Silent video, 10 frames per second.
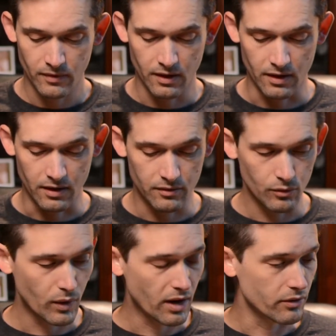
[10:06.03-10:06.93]
Uh,
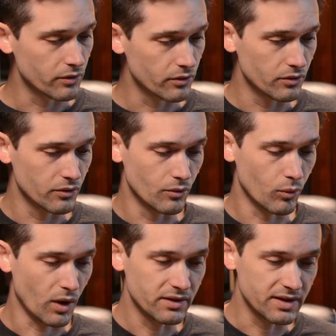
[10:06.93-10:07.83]
well,
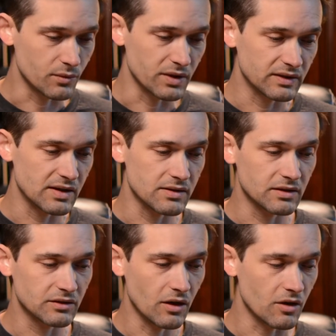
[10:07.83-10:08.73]
one thing we see in this
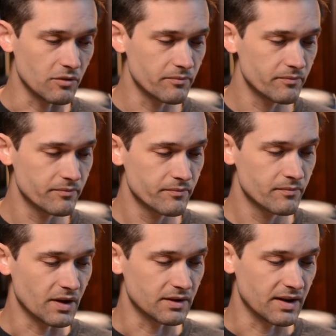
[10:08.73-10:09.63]
psalm
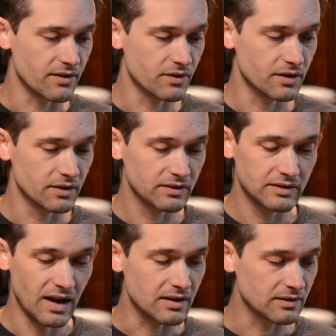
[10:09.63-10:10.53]
that David
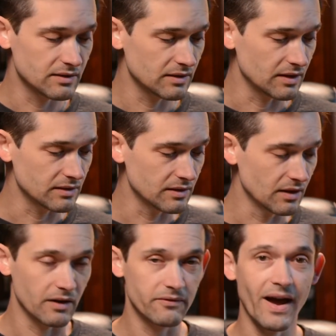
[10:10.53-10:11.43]
states is
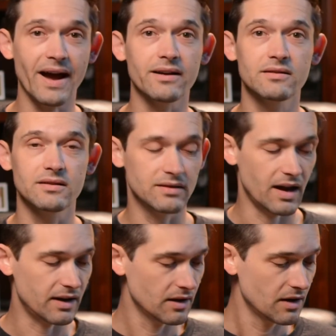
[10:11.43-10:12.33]
a fact is
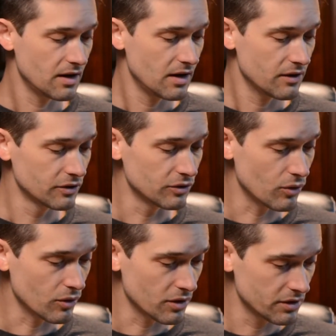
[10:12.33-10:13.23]
that the
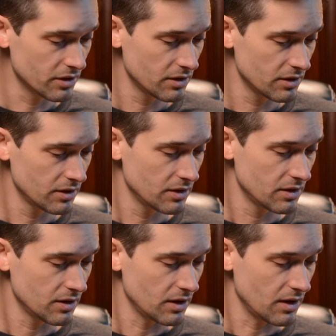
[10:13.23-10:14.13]
Lord
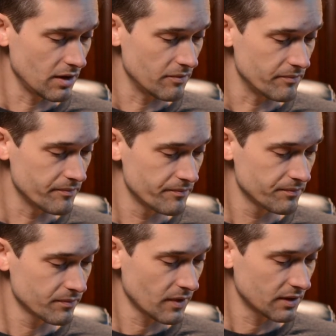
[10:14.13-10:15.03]
um,
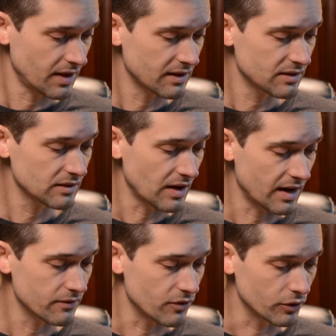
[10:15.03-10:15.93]
takes the
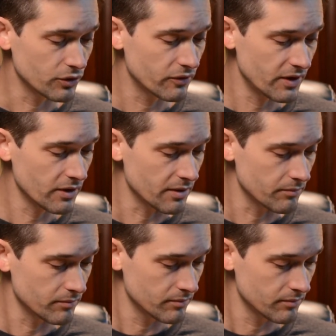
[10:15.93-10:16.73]
side of those who fear him.